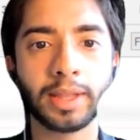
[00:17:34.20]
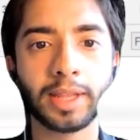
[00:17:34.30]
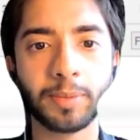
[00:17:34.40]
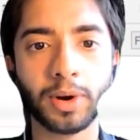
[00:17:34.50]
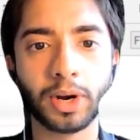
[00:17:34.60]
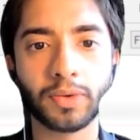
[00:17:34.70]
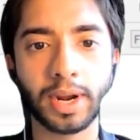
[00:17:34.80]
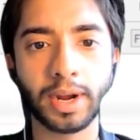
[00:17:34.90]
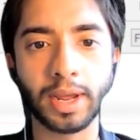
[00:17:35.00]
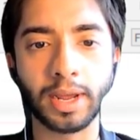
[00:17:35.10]
Then I'm going to
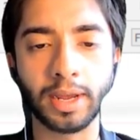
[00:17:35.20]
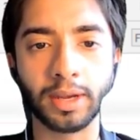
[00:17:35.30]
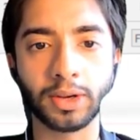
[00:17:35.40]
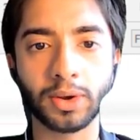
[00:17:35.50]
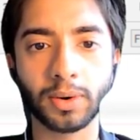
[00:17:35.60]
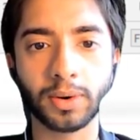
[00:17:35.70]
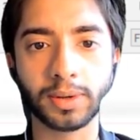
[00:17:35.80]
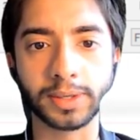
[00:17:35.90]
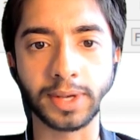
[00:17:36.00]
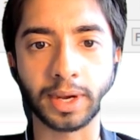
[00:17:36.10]
create a
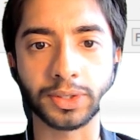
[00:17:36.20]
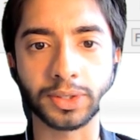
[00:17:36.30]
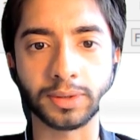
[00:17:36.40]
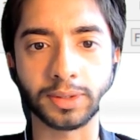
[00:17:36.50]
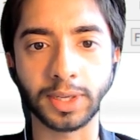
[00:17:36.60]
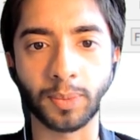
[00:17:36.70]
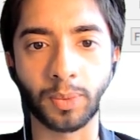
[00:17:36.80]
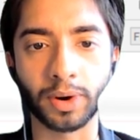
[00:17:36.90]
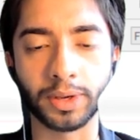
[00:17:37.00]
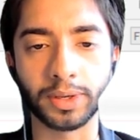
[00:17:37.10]
conical section
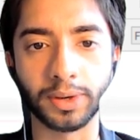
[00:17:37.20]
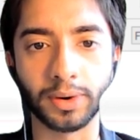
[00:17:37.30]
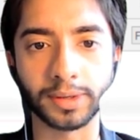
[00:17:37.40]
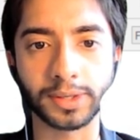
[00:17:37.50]
somewhere here.